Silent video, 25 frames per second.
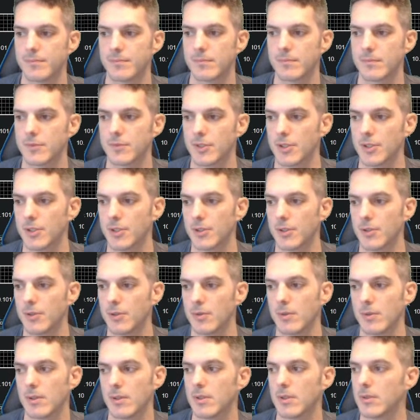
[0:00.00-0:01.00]

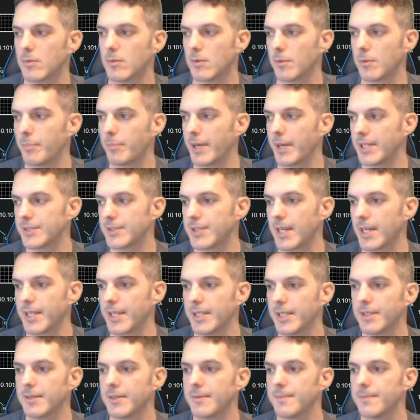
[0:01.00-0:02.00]
So we'll paste that
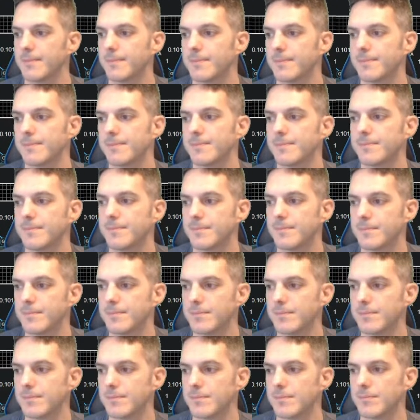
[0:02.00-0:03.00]
in.
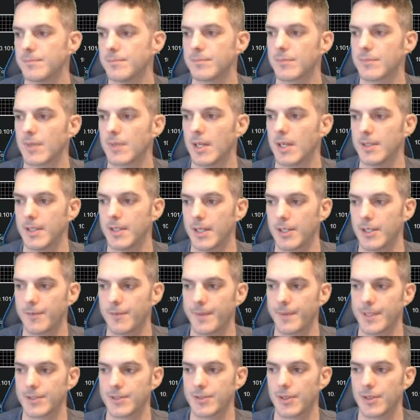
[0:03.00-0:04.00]
And then
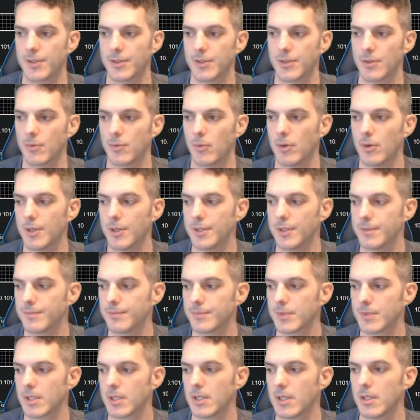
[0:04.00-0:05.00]
interface tunnel 1.
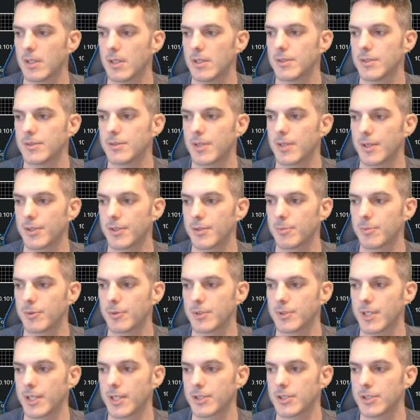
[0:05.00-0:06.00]
Tunnel
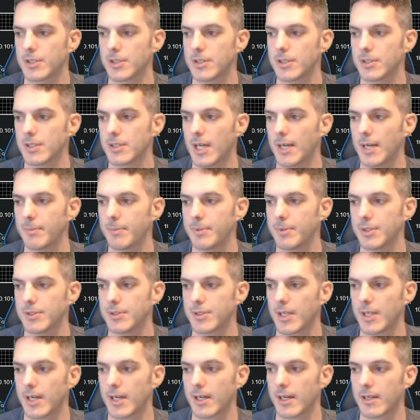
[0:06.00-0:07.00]
protection is
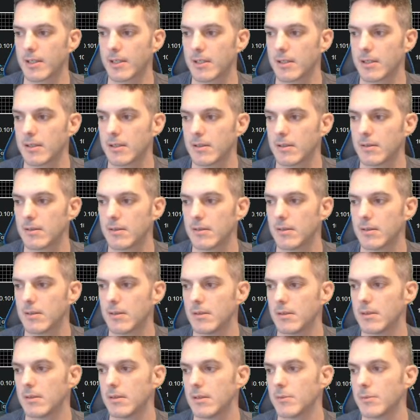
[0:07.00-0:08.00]
IPsec
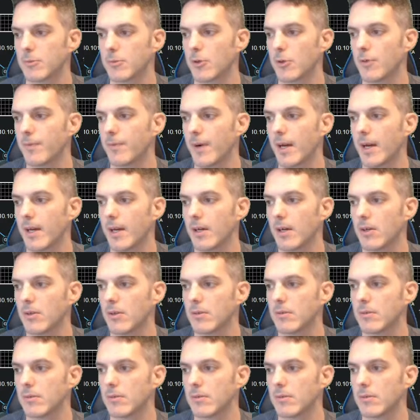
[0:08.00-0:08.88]
profile.